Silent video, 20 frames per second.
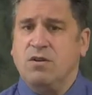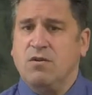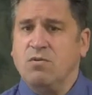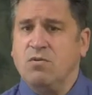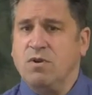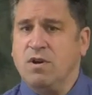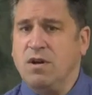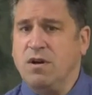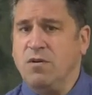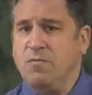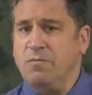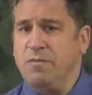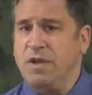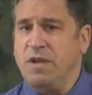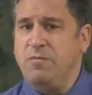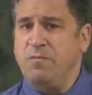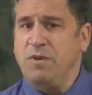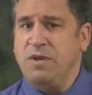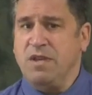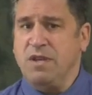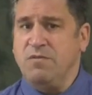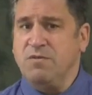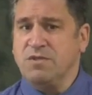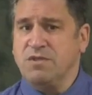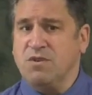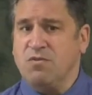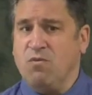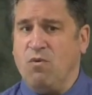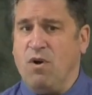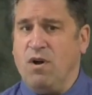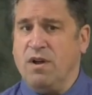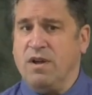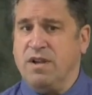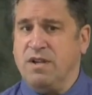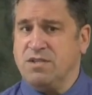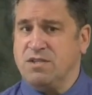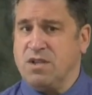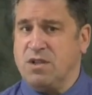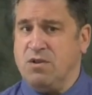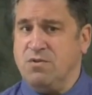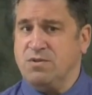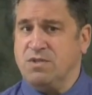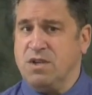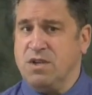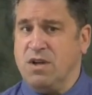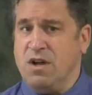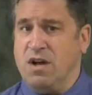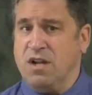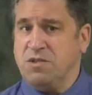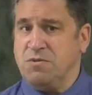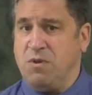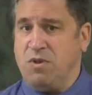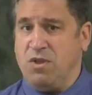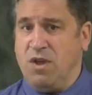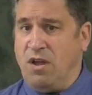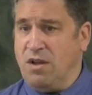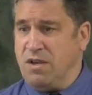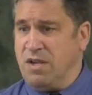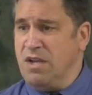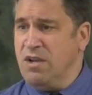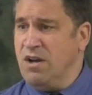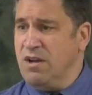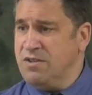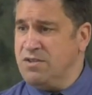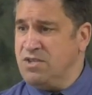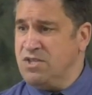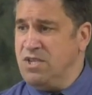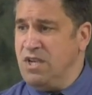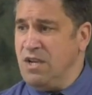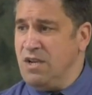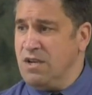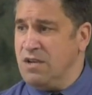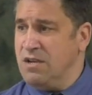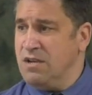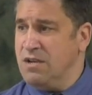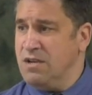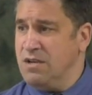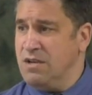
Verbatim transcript: well, maybe he wasn't walking as close to God as we thought. He got sick.